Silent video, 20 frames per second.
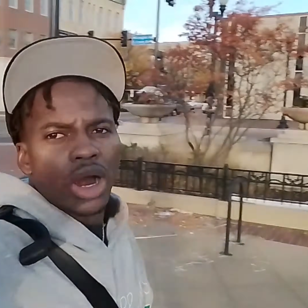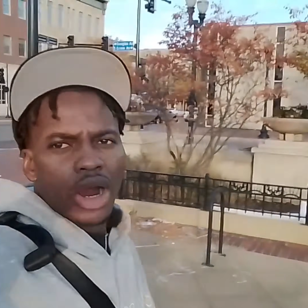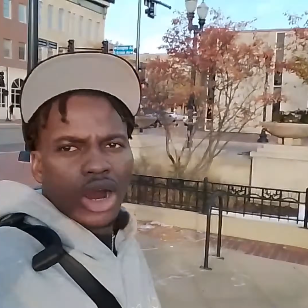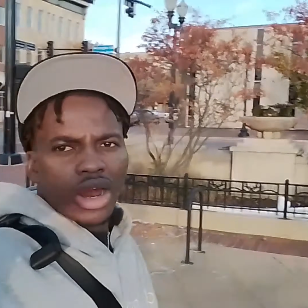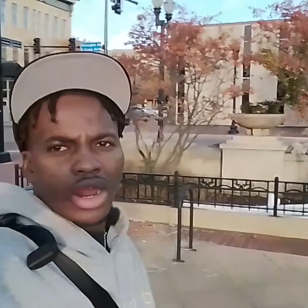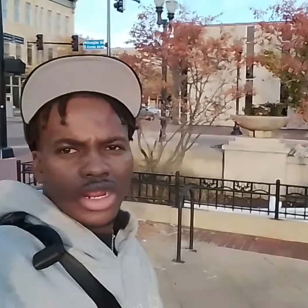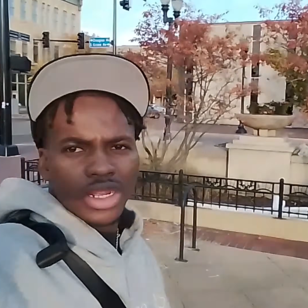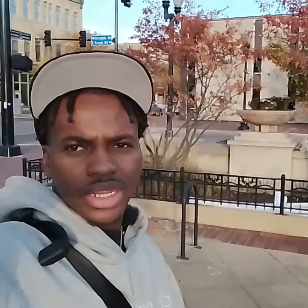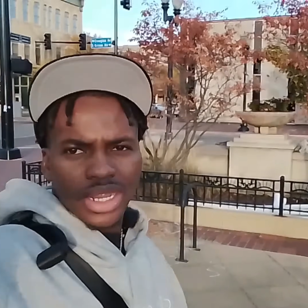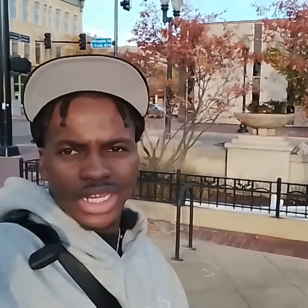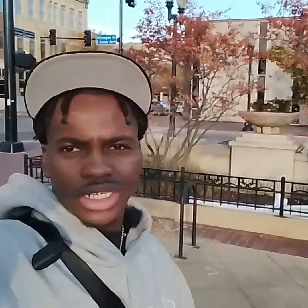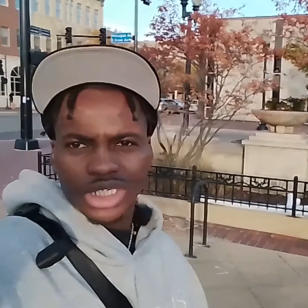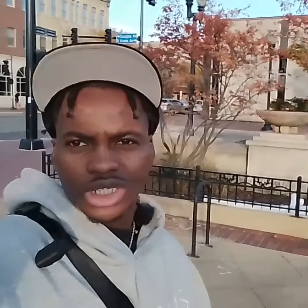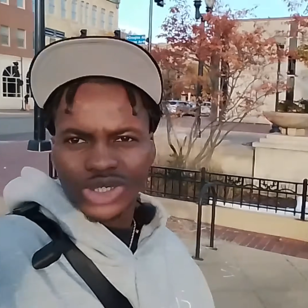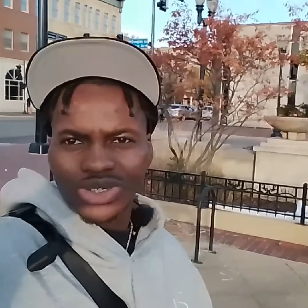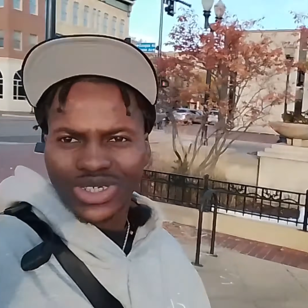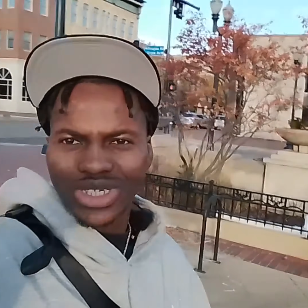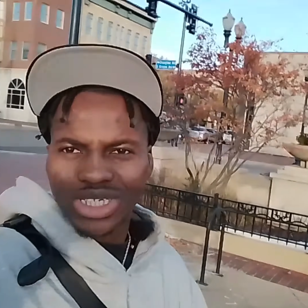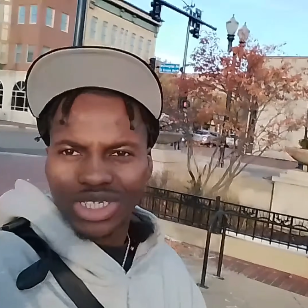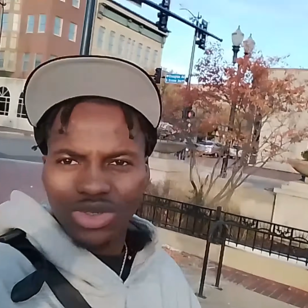again, is
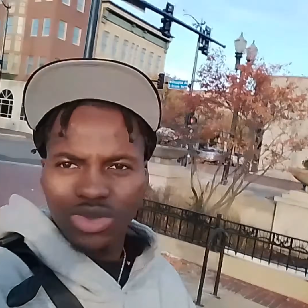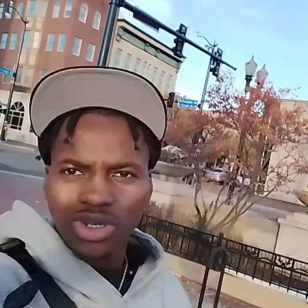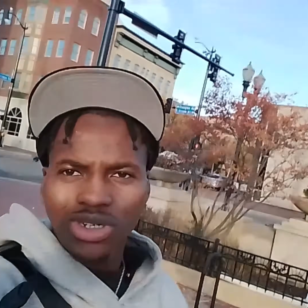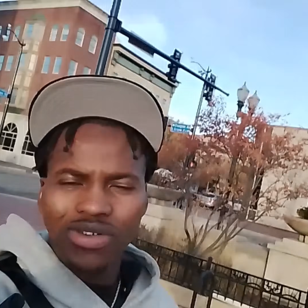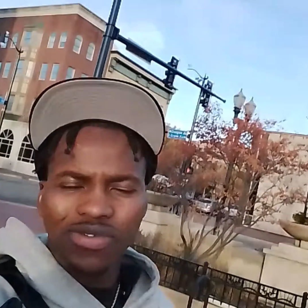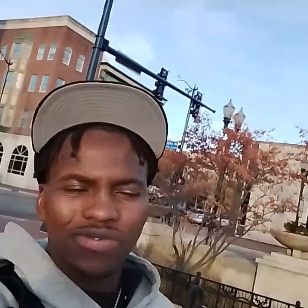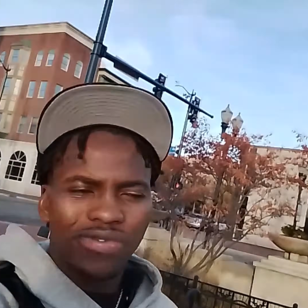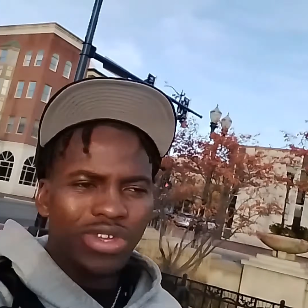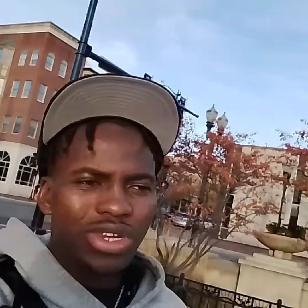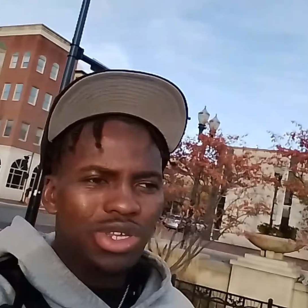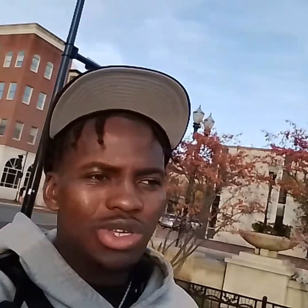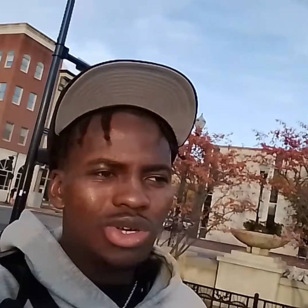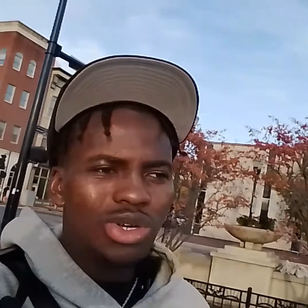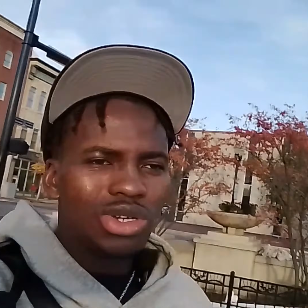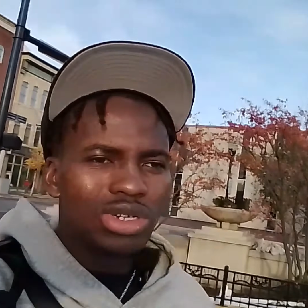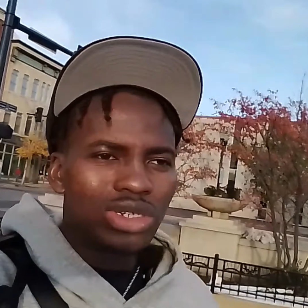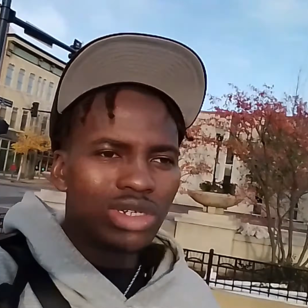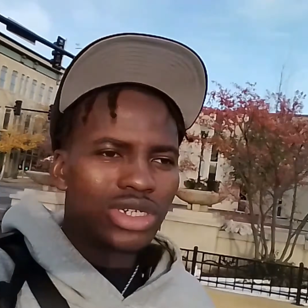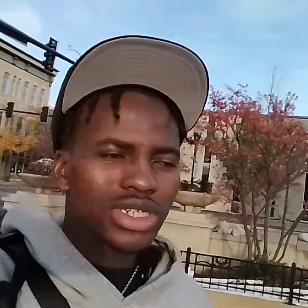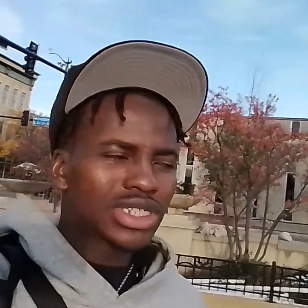720p,
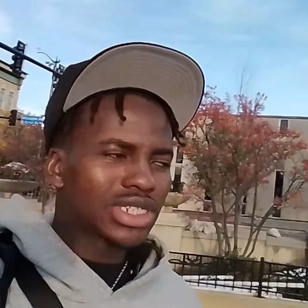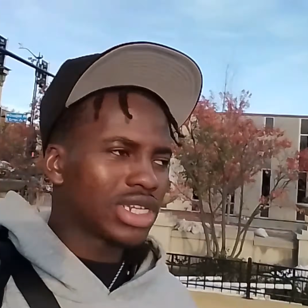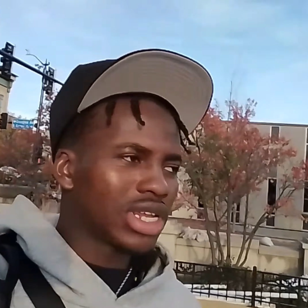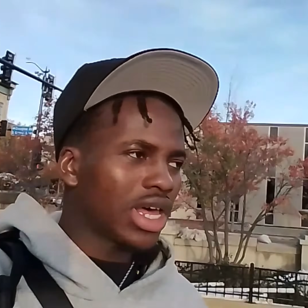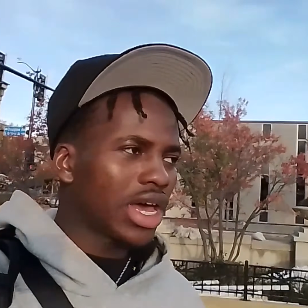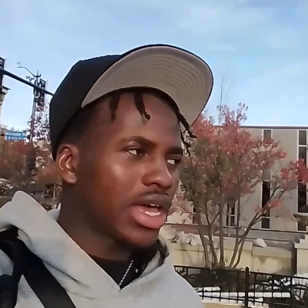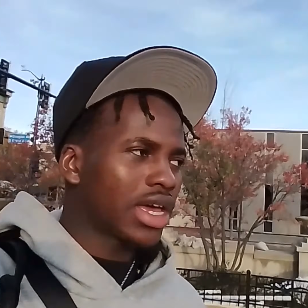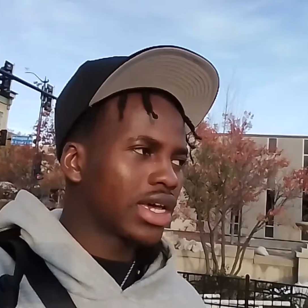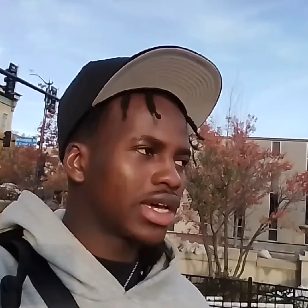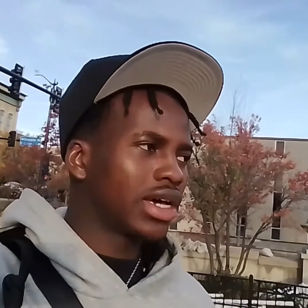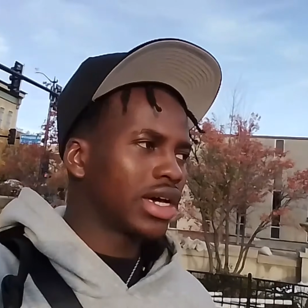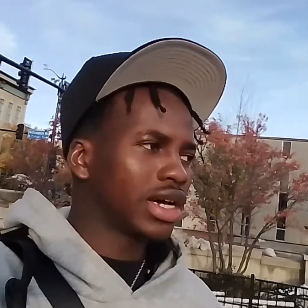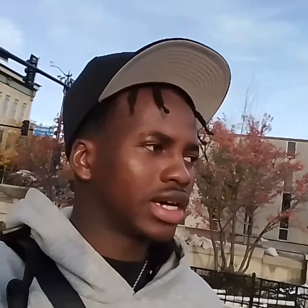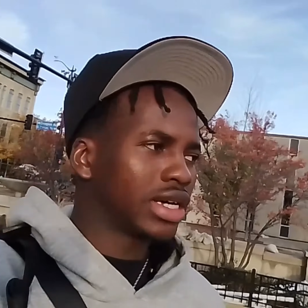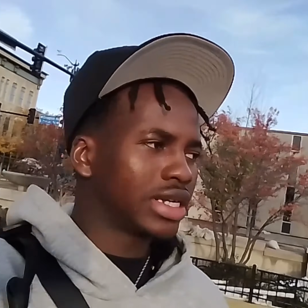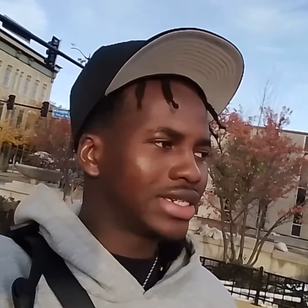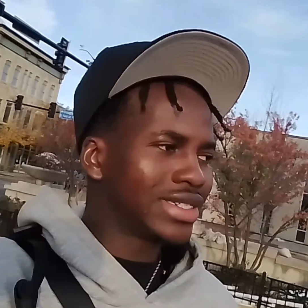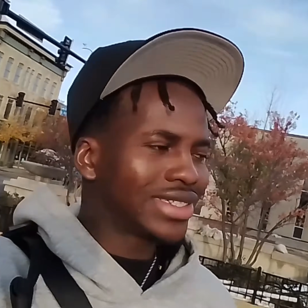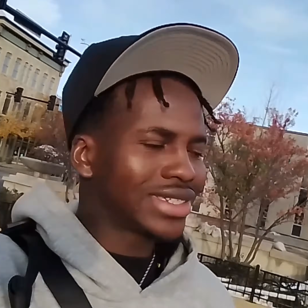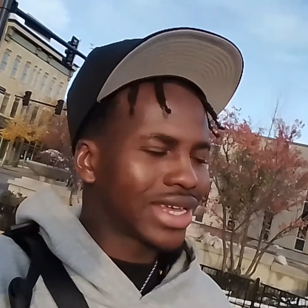so you
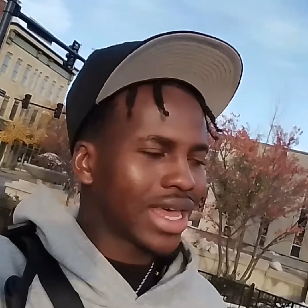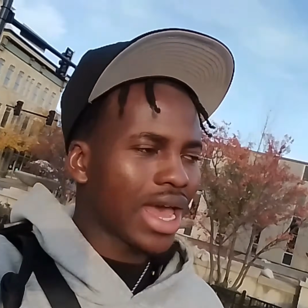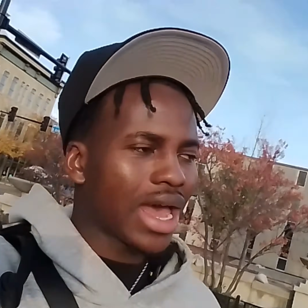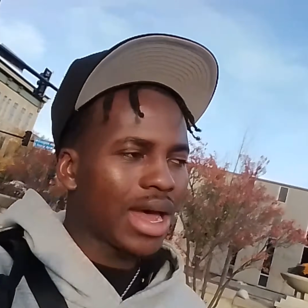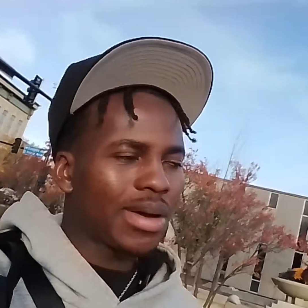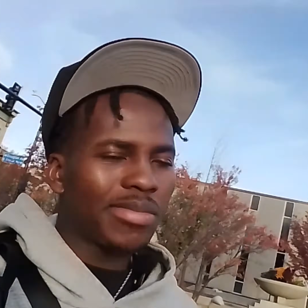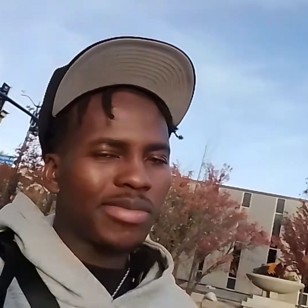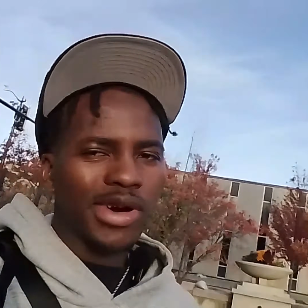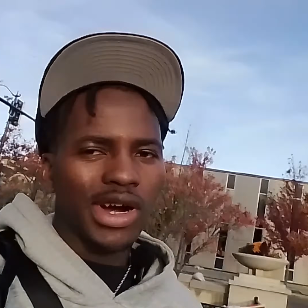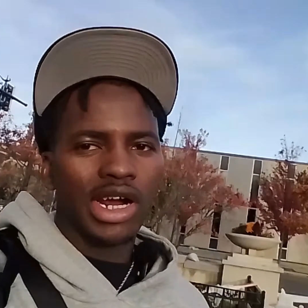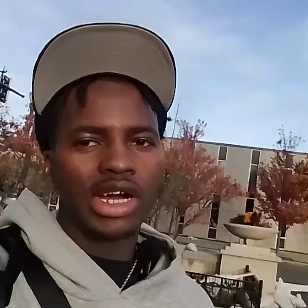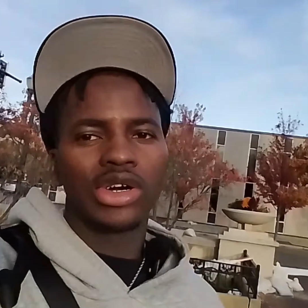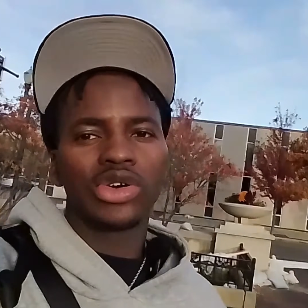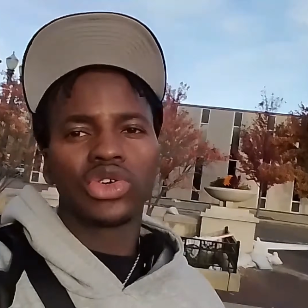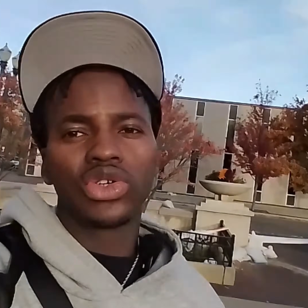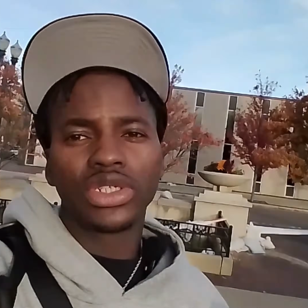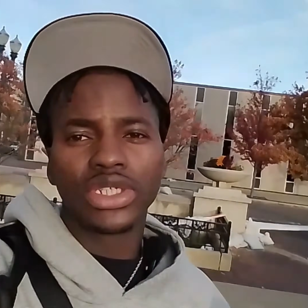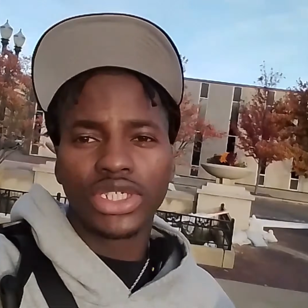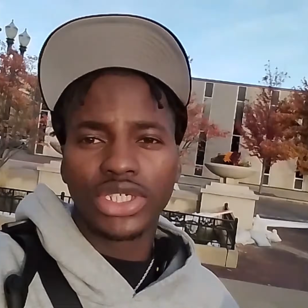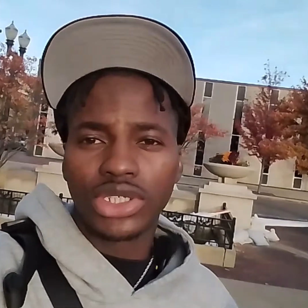really can't expect
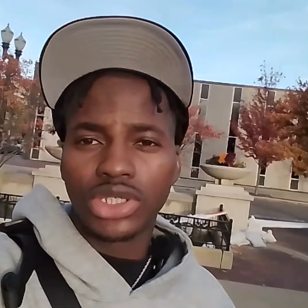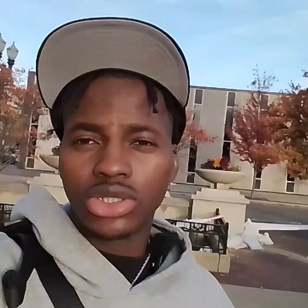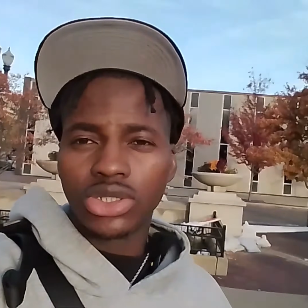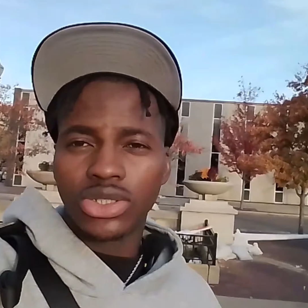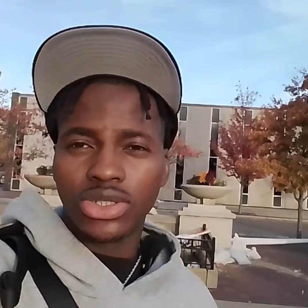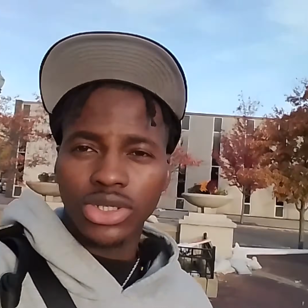anything too